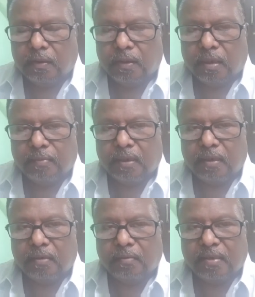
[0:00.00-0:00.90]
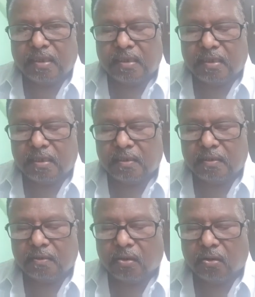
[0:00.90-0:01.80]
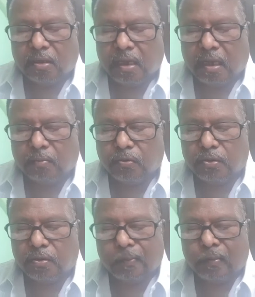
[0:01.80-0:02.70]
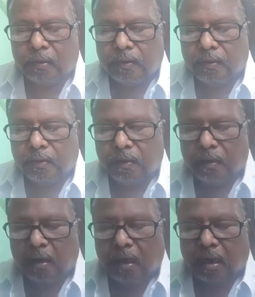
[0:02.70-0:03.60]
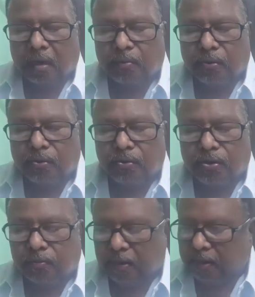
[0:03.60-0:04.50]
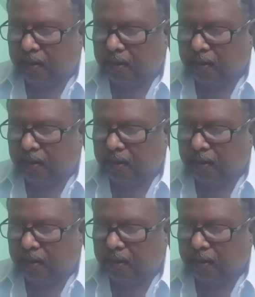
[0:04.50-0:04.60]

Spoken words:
chemical messengers or the hormones are produced by